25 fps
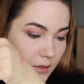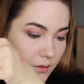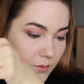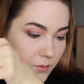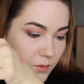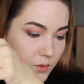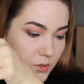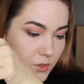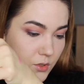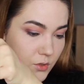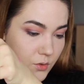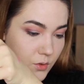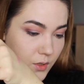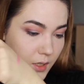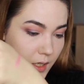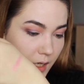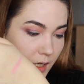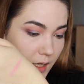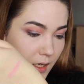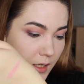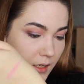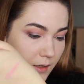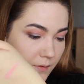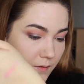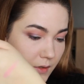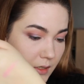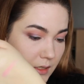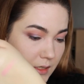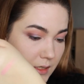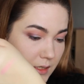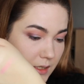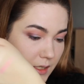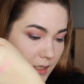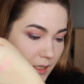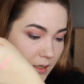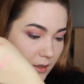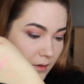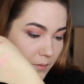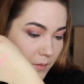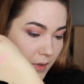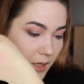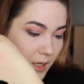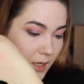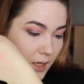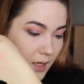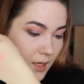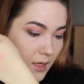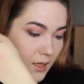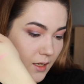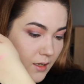which you can't even see on my
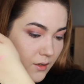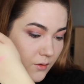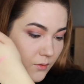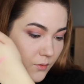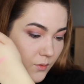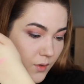hand.